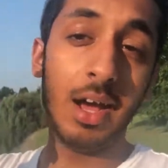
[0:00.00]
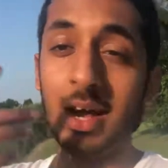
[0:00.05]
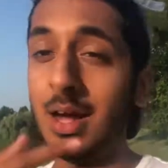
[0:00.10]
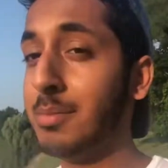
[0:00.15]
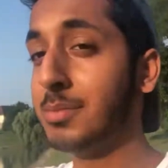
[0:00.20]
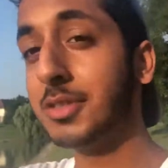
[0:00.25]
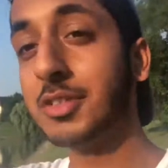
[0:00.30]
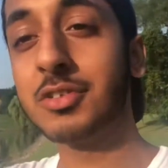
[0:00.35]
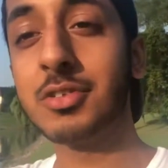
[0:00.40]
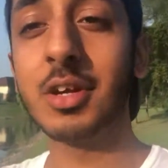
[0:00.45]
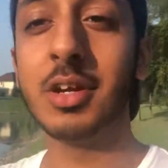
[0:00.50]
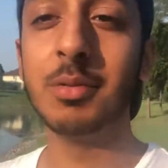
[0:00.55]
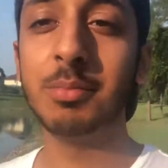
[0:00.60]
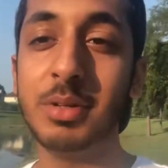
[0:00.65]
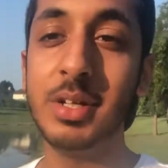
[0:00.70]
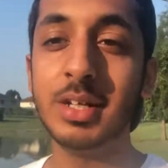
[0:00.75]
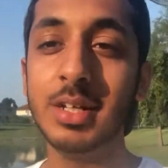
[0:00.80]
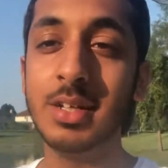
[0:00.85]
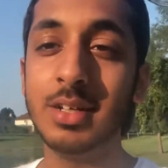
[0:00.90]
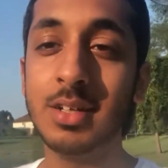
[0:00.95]
I'm just trying to
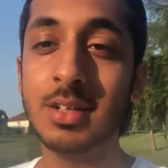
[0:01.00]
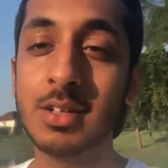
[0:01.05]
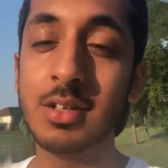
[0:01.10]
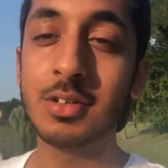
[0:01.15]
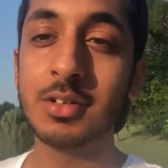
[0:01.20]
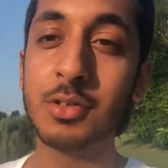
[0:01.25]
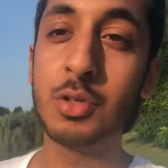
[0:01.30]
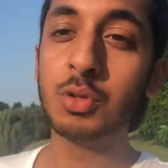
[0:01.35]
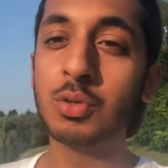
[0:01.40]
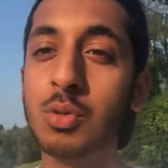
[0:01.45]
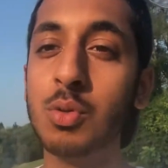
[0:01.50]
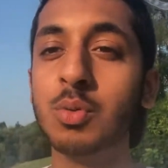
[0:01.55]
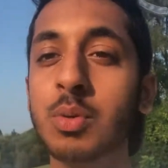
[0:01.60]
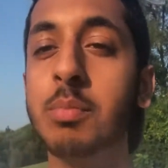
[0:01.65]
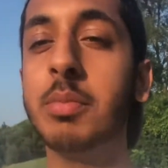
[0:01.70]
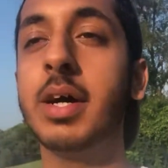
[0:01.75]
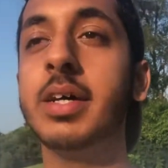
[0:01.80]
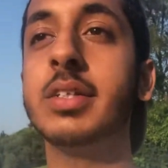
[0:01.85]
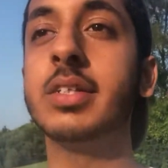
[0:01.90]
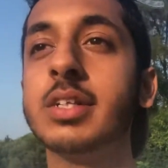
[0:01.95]
be cool
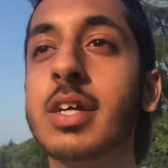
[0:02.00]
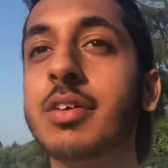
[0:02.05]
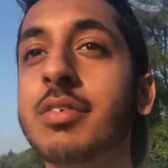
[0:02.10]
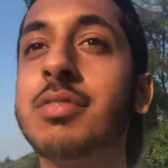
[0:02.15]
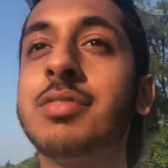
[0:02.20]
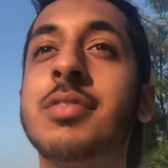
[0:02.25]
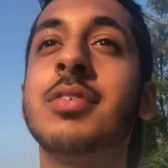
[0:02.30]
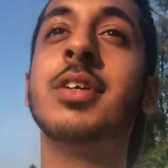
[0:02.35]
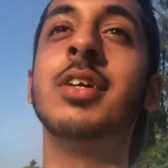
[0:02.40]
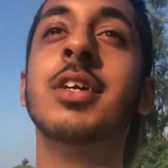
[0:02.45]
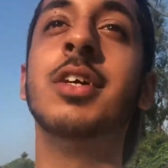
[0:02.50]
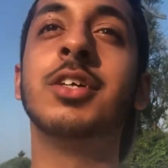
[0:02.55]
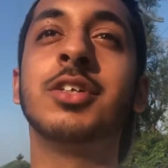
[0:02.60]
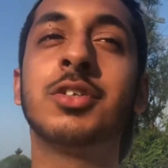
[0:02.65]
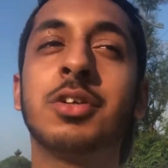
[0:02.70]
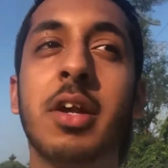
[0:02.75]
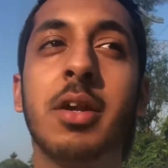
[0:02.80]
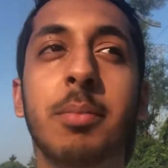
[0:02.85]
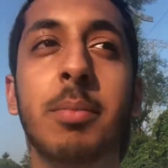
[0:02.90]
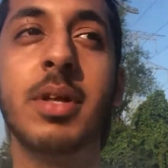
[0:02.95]
with myself,
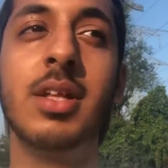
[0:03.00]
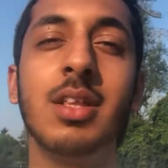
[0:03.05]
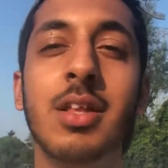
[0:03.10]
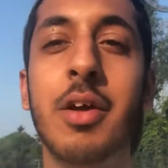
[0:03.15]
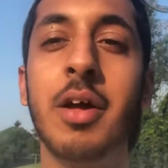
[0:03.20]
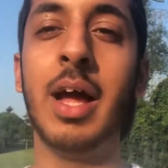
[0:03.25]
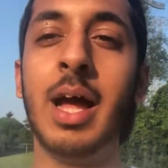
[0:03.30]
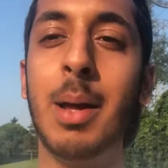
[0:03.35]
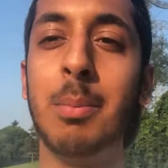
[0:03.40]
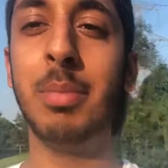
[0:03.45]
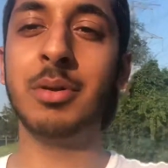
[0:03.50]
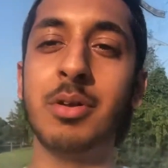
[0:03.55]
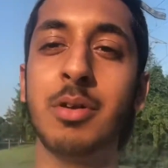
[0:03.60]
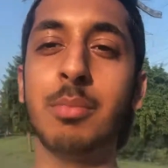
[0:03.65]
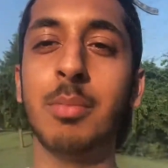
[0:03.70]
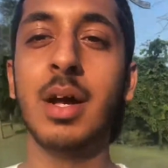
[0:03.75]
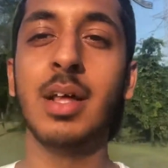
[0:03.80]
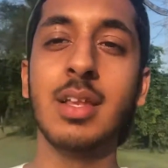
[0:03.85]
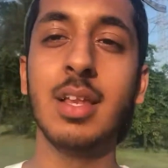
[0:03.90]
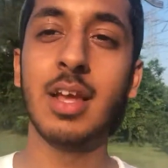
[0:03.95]
trying to be a little happier
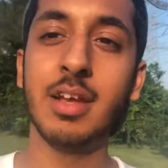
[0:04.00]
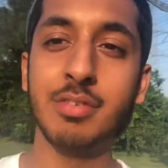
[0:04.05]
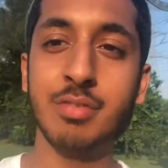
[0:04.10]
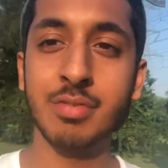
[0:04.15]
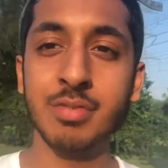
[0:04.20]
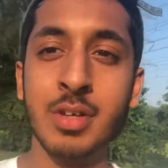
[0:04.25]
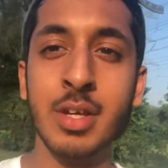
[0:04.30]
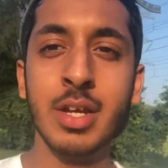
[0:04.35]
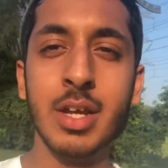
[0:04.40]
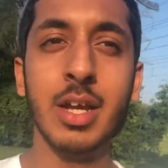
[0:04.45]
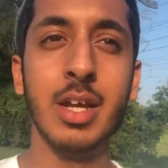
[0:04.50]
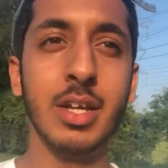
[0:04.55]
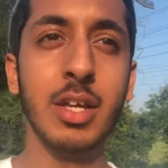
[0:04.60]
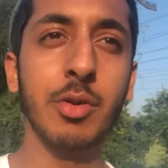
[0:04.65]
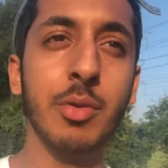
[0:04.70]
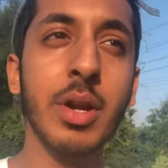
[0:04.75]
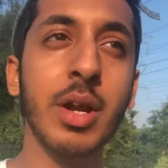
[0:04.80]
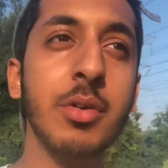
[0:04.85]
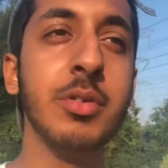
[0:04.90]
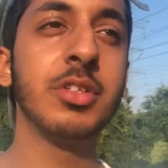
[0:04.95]
in my life. And you
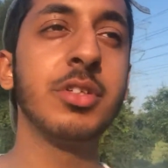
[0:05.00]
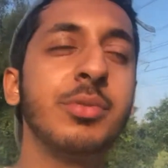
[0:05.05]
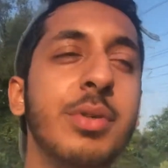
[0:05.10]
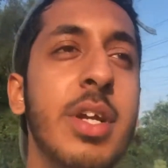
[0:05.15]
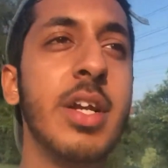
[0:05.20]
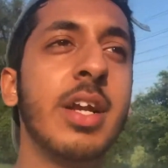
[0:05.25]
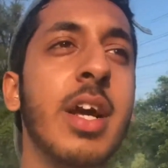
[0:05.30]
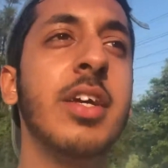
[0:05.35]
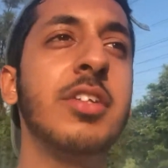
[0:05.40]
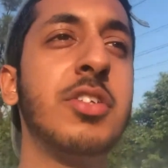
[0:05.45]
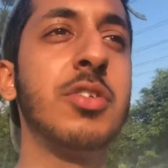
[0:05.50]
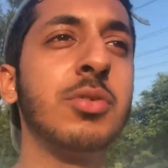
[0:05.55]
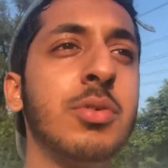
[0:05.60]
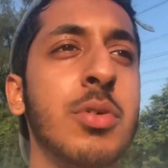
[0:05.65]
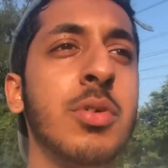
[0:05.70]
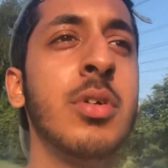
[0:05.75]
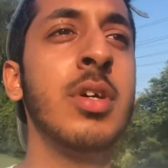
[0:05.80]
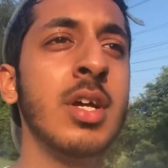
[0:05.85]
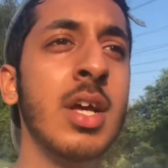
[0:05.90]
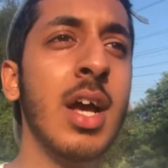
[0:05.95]
know what I was doing in high
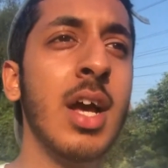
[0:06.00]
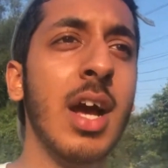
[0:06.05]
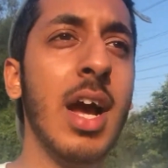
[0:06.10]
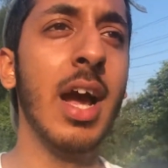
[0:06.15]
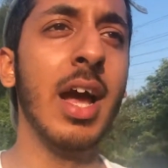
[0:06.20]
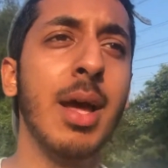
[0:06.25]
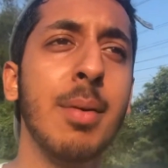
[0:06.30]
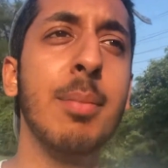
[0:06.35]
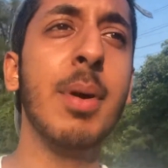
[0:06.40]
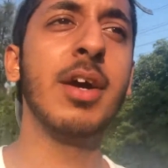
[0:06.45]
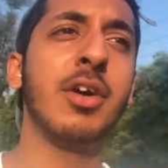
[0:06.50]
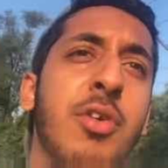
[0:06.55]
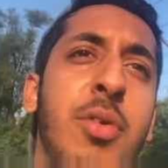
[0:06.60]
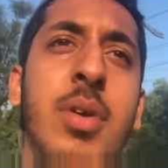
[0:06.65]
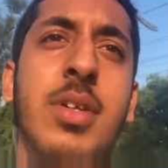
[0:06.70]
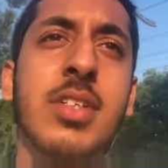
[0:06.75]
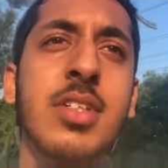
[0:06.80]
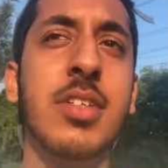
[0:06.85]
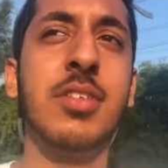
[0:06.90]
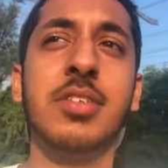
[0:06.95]
school? I had my
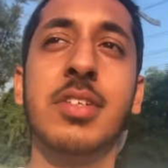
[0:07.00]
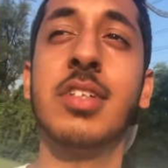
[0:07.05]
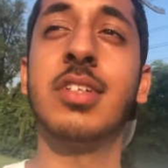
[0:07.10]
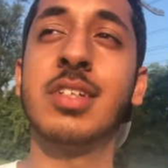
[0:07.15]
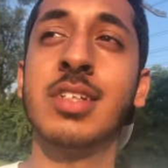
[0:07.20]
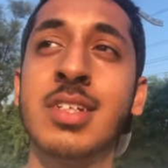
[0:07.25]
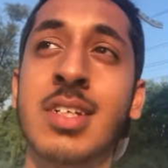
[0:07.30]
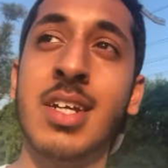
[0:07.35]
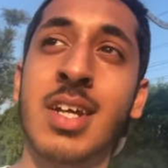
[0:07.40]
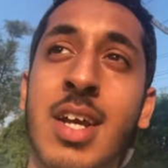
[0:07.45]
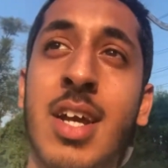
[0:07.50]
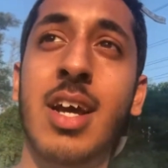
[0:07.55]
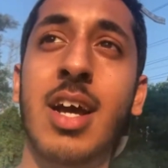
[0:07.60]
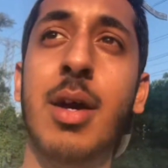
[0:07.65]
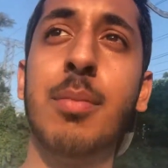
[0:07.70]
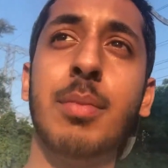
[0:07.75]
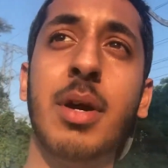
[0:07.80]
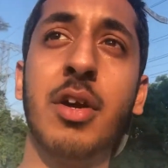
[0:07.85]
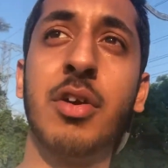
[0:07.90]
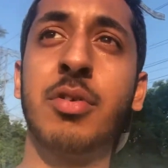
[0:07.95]
crystals.
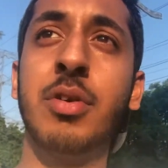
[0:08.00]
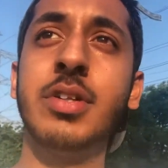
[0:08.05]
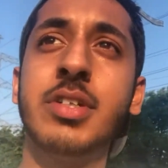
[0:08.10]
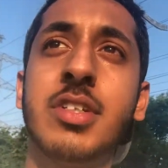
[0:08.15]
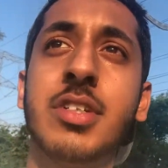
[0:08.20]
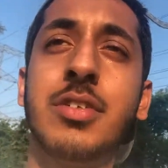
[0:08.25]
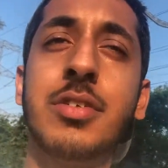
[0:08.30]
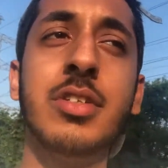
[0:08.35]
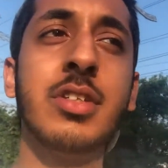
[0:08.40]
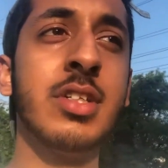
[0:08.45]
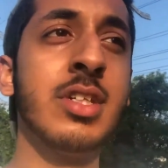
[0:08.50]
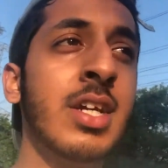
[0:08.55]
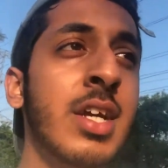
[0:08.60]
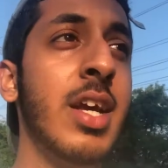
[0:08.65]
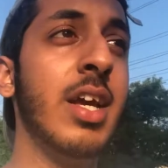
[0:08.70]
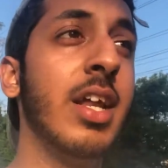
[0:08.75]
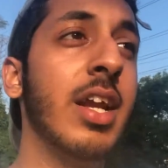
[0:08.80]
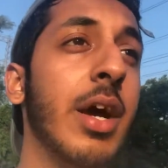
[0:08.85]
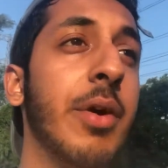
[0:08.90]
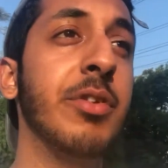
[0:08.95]

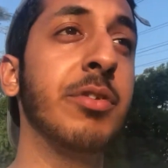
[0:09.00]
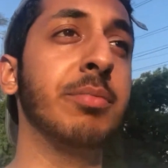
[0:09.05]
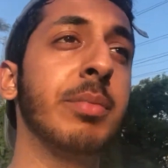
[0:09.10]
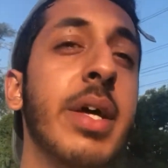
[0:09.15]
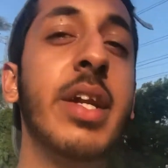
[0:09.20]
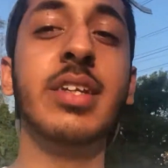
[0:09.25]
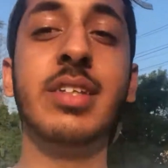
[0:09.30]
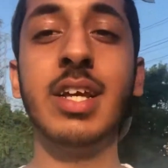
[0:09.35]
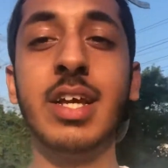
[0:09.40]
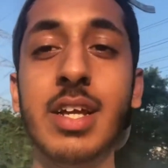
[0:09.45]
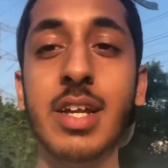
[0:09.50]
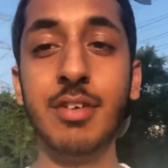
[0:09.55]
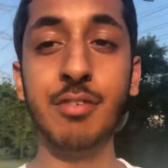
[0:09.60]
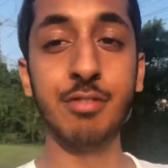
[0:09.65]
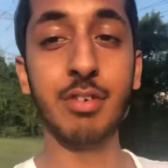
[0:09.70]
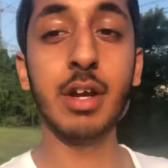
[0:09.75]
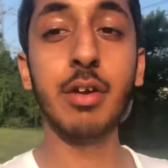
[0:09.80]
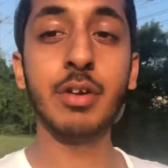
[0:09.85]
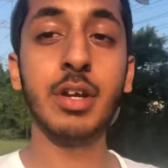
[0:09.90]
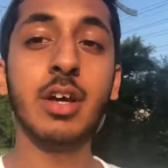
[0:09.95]
And I was meditating
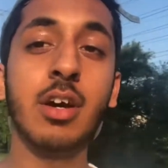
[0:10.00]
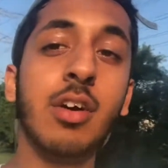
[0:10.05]
very